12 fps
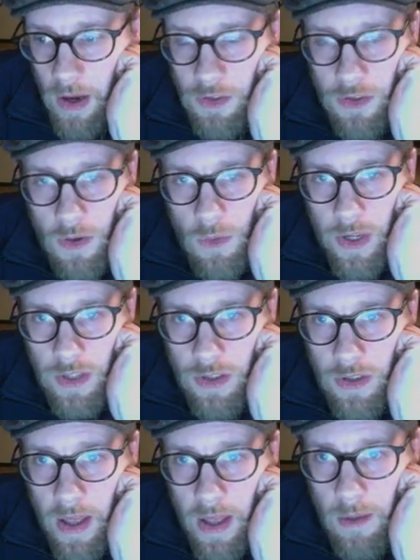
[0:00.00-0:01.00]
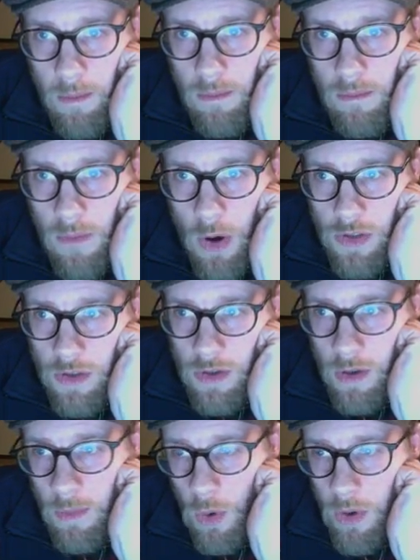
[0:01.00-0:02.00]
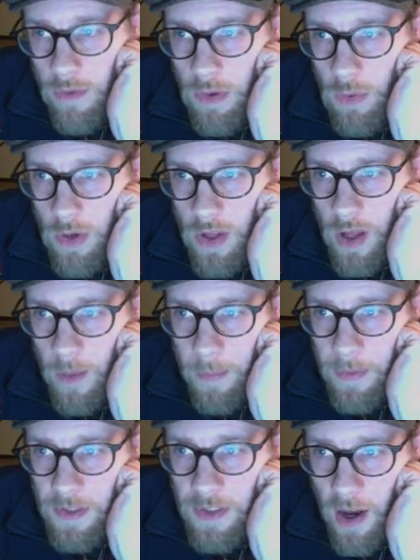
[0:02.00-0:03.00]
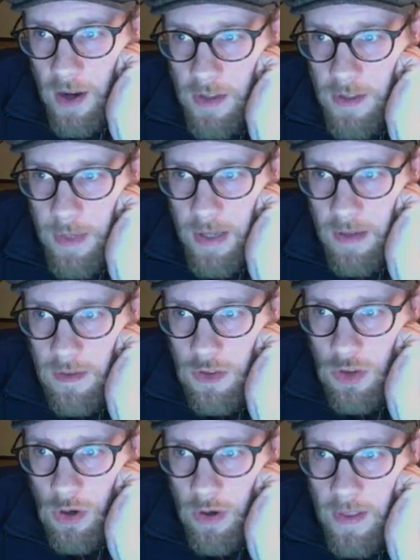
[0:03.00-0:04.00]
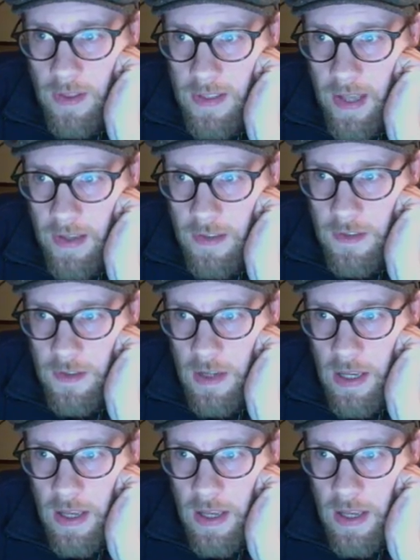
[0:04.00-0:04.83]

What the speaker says: wish that most or more of you would come up and talk to me during the test.